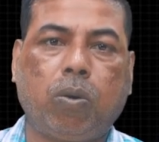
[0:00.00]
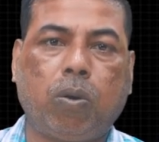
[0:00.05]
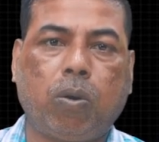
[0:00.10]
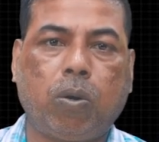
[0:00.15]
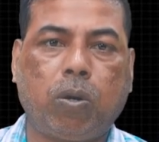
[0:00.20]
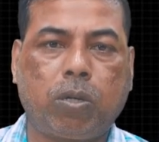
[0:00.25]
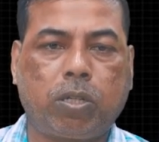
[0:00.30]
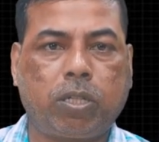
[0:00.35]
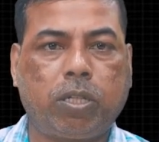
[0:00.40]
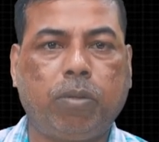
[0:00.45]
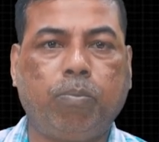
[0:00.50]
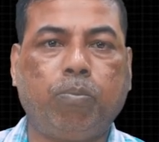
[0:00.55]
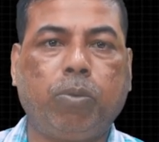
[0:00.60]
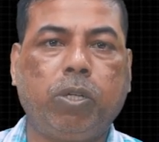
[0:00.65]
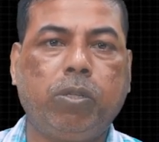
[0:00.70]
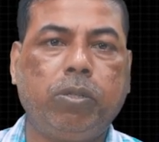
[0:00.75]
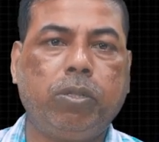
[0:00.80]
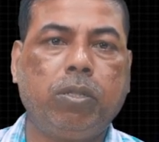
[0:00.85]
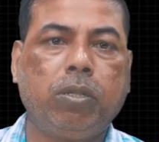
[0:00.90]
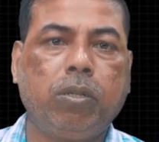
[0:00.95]
or
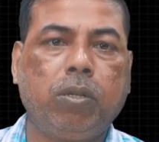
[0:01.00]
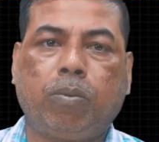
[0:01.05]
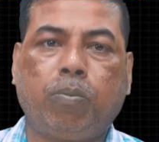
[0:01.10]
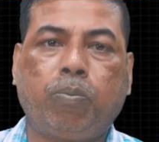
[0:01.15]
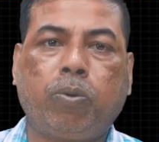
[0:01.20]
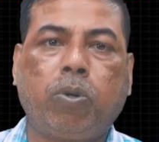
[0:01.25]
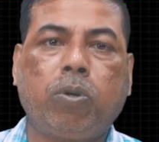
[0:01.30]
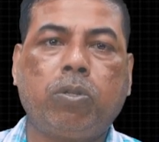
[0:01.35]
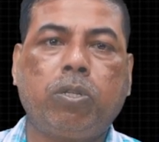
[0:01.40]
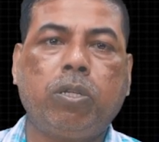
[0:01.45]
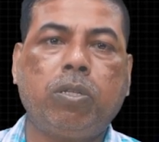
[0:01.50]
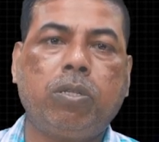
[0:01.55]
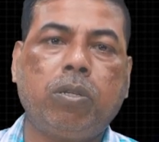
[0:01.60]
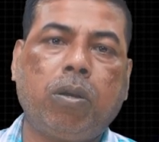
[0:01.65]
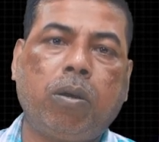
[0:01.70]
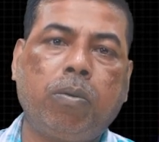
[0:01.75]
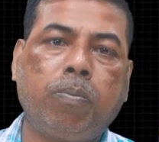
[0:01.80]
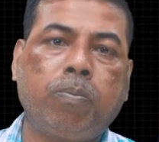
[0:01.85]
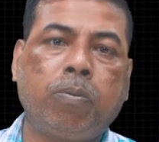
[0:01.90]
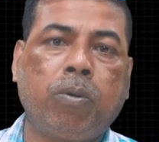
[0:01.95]
symbols. Process
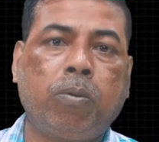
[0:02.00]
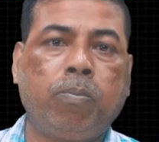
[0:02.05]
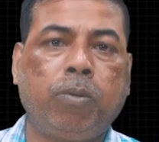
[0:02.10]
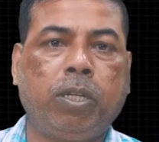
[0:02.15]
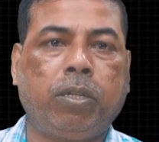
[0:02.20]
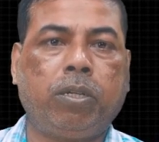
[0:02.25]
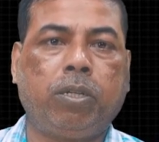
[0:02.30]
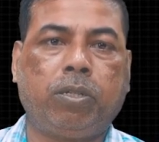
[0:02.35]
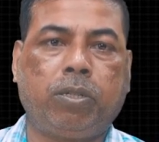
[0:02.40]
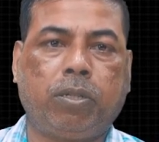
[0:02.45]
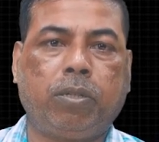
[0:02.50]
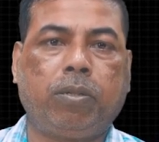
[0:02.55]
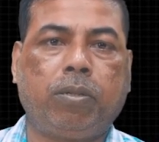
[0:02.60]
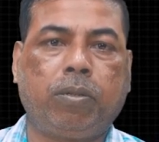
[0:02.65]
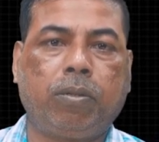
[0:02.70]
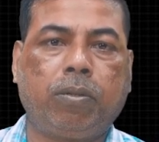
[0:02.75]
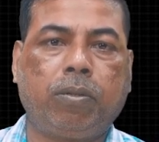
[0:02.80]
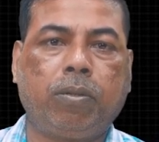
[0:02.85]
of communication.